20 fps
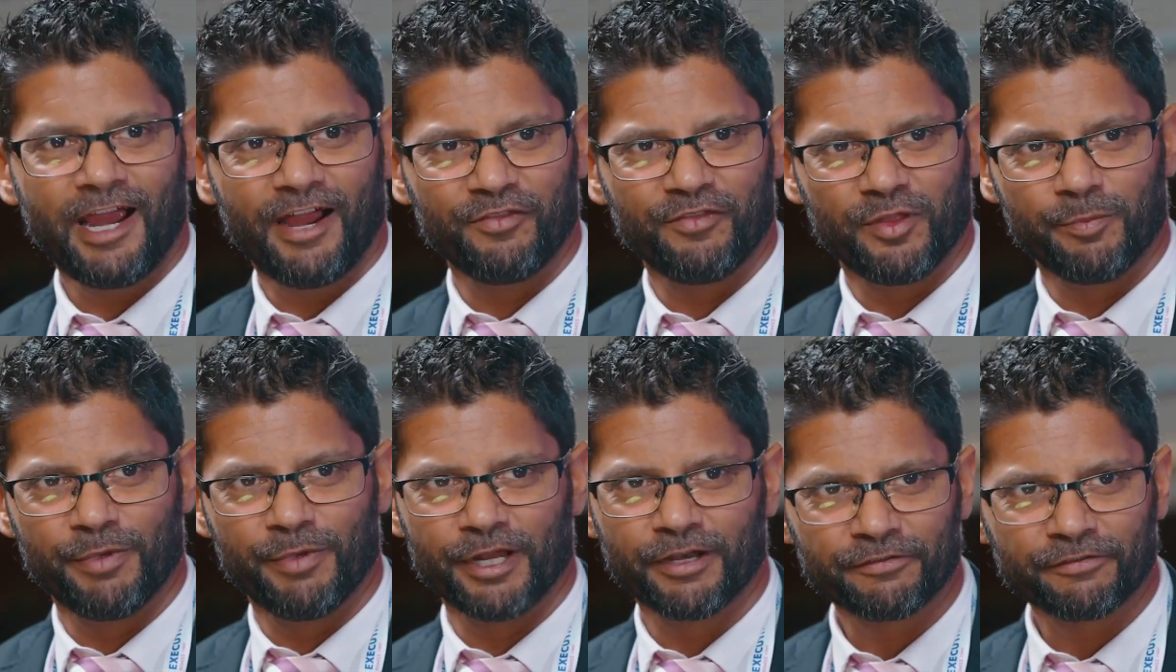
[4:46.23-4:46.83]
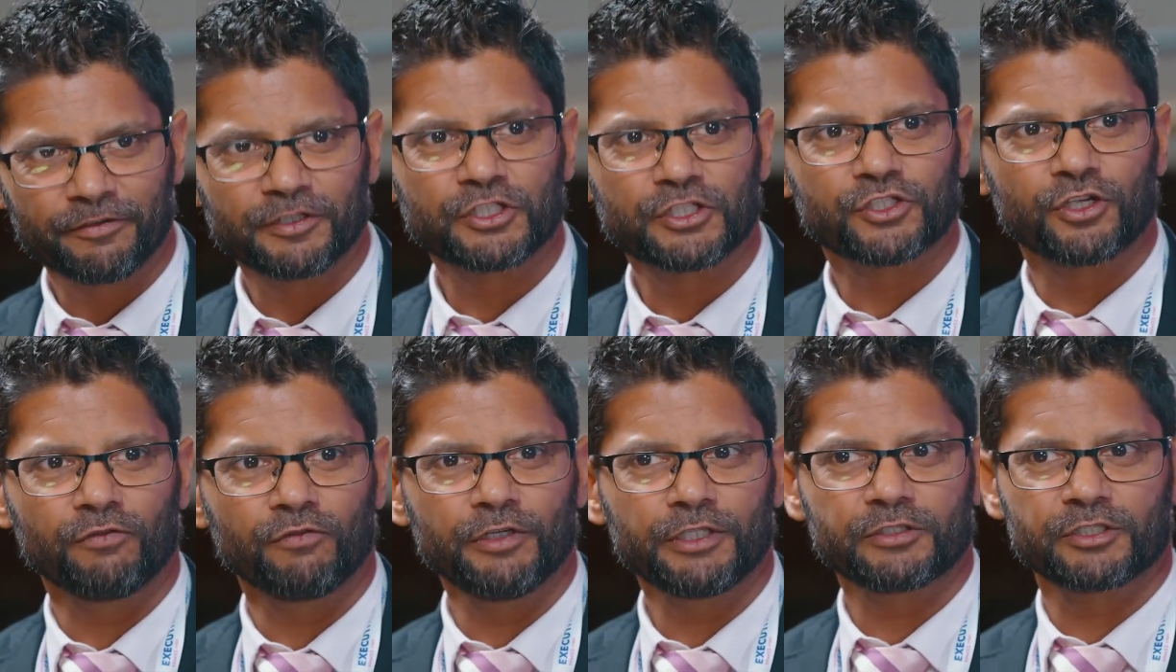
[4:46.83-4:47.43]
and the
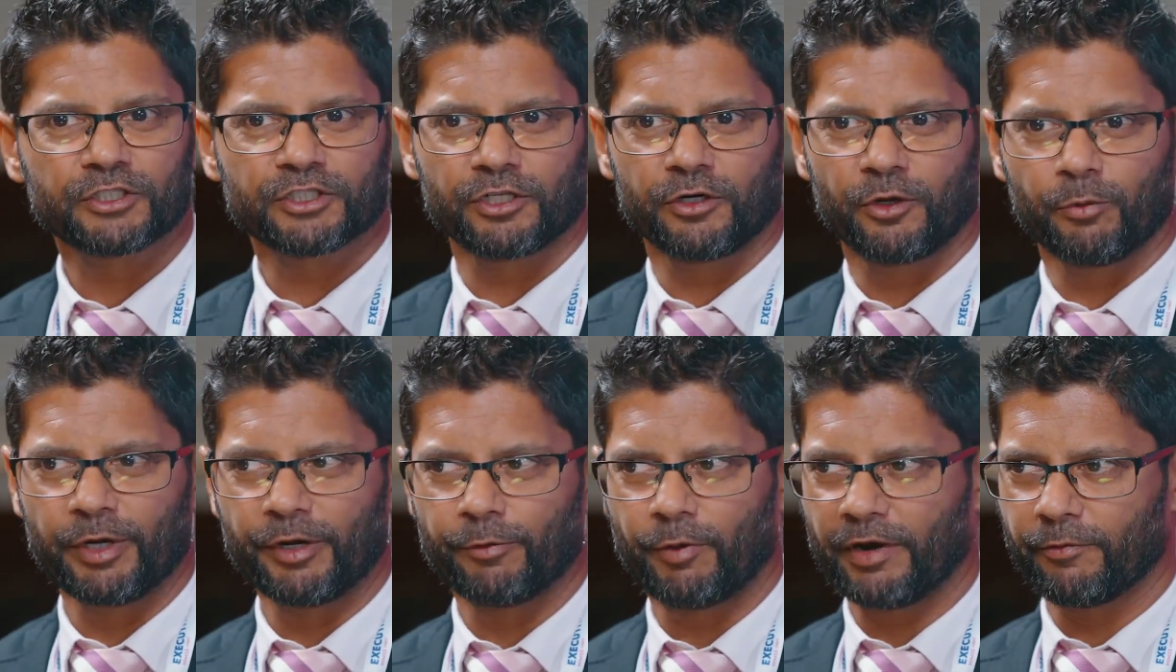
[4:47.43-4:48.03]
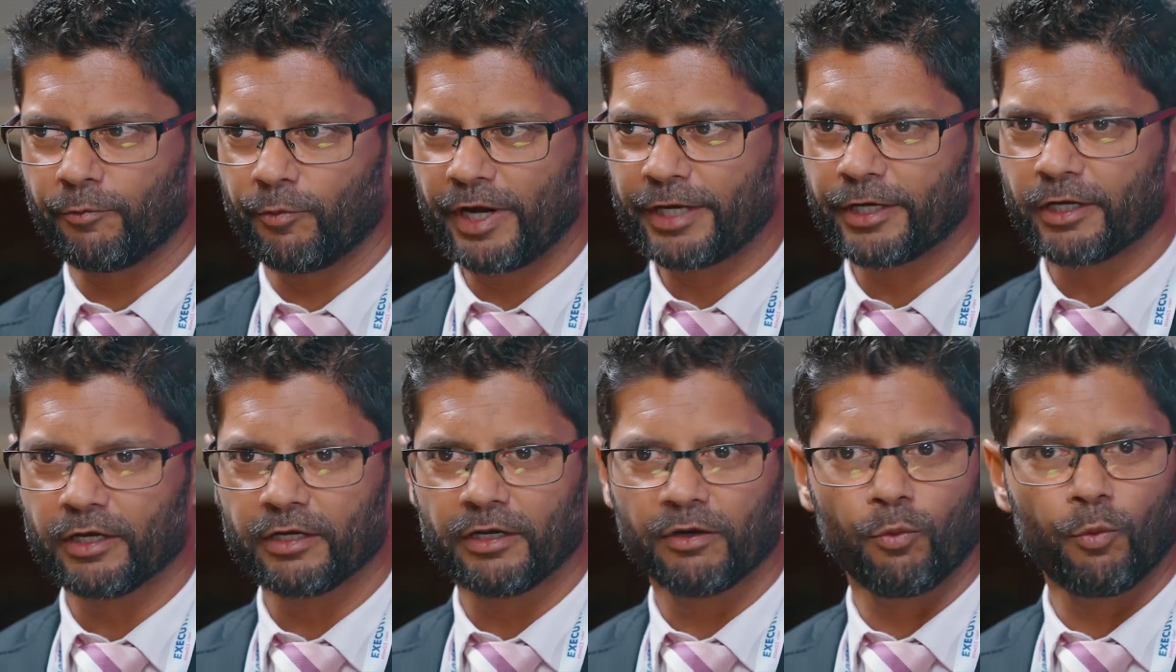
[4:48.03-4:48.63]
benefits of it. So we run
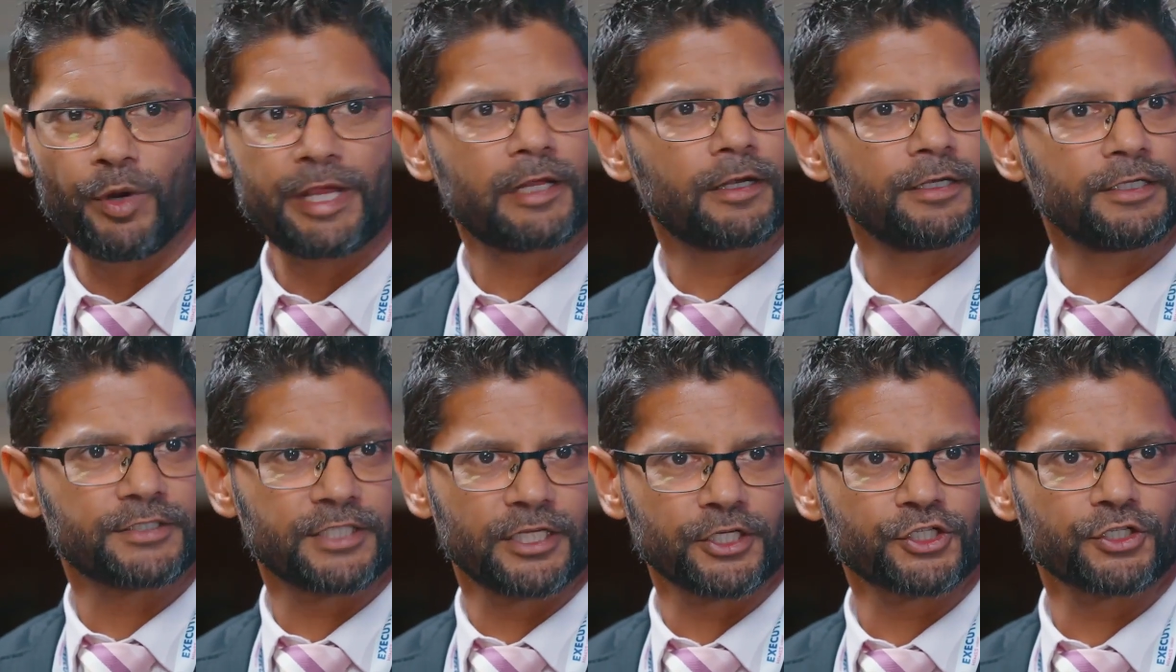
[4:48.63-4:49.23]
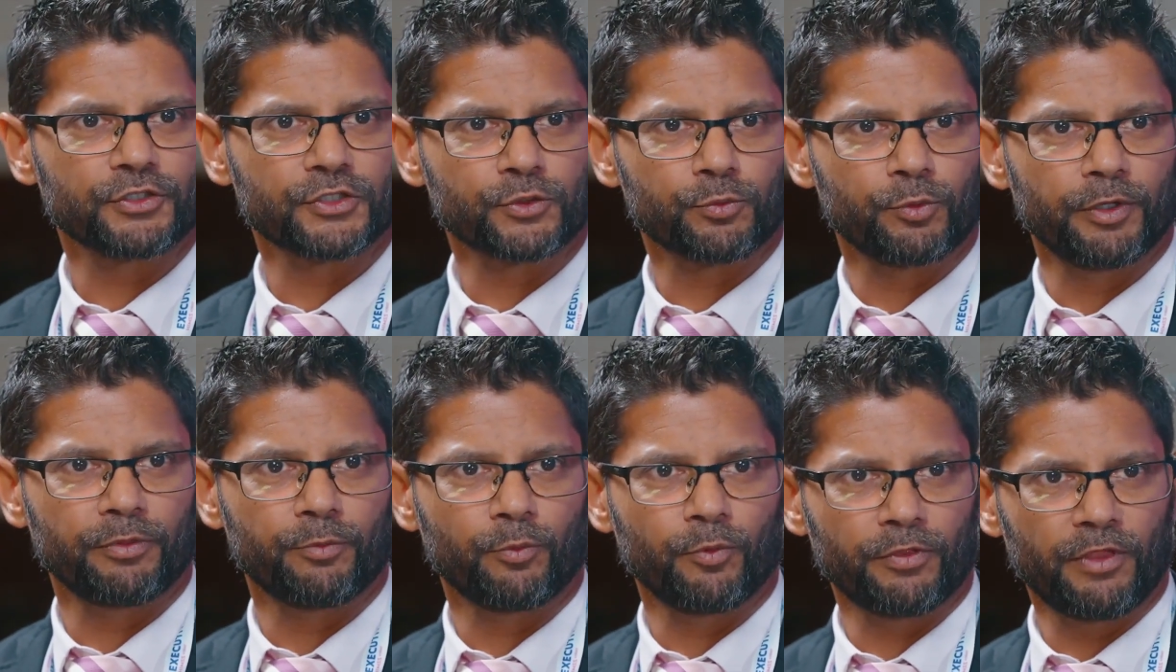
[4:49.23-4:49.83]
regular weekly sessions
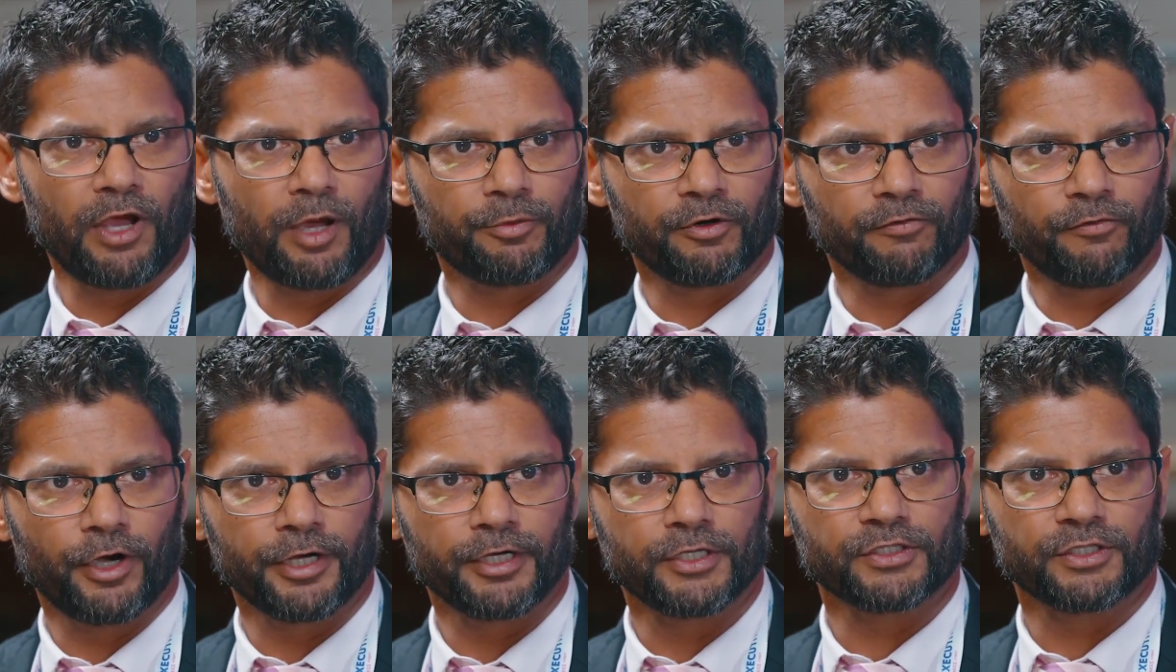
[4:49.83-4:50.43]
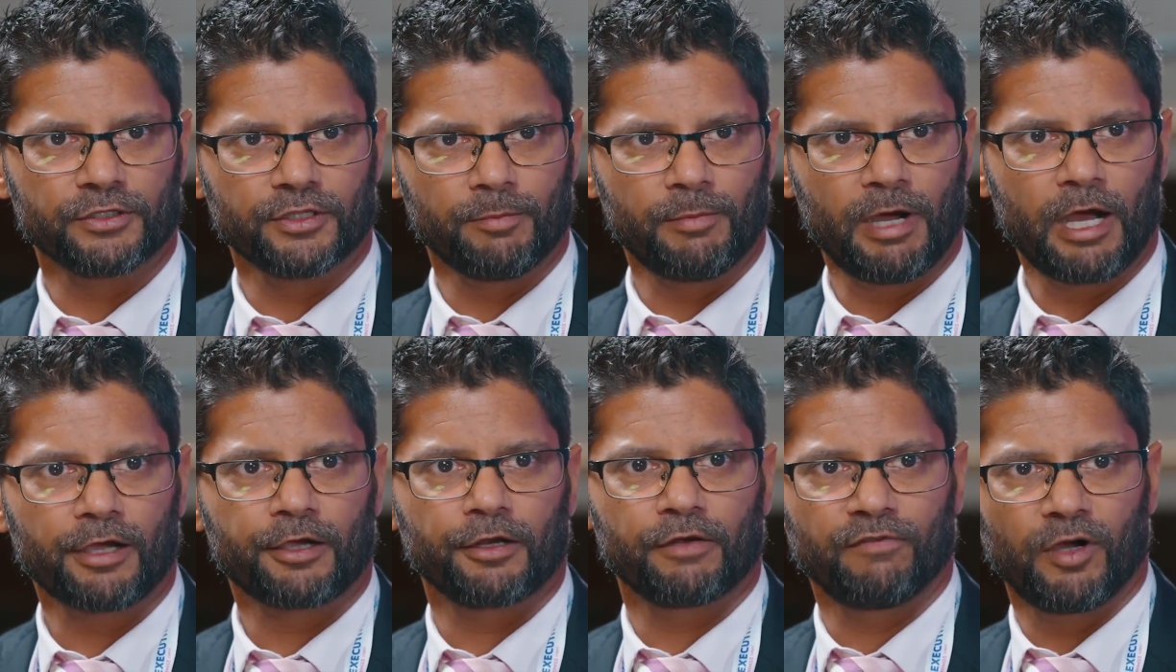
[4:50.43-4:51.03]
with our providers in the
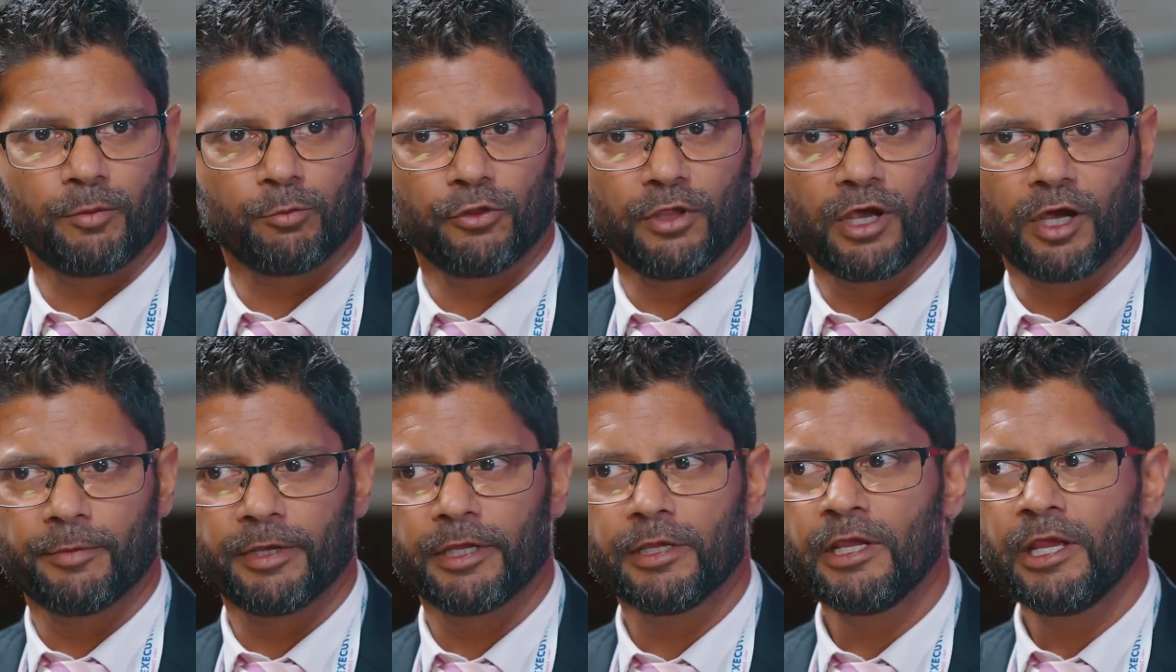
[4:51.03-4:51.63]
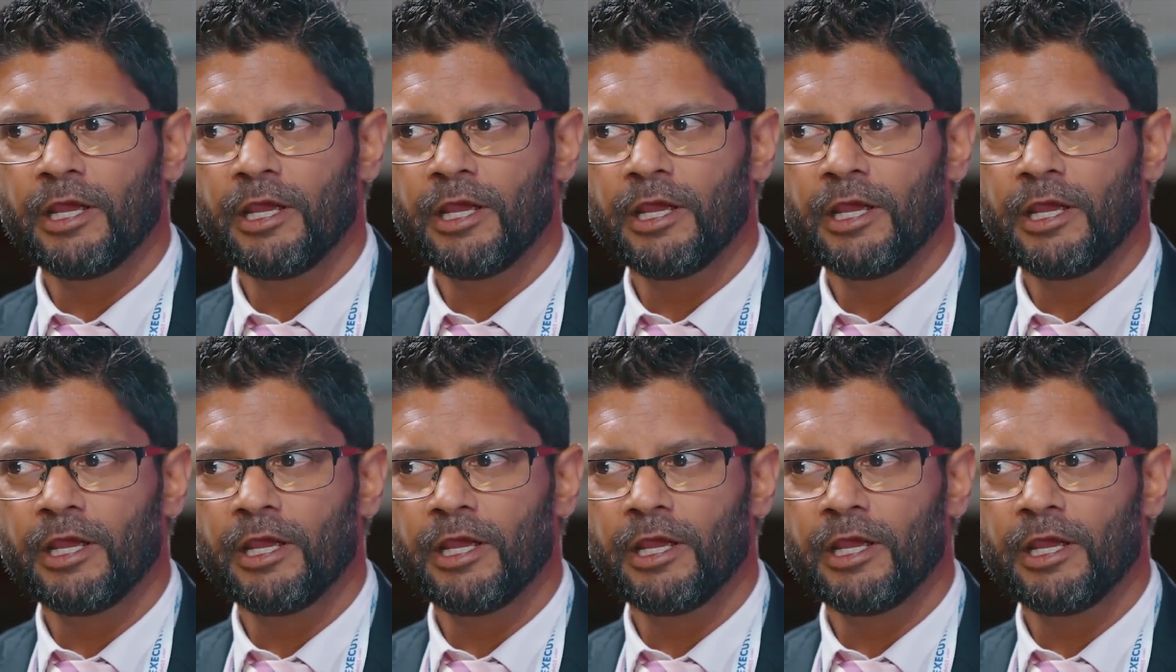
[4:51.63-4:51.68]
market of Abu Dhabi,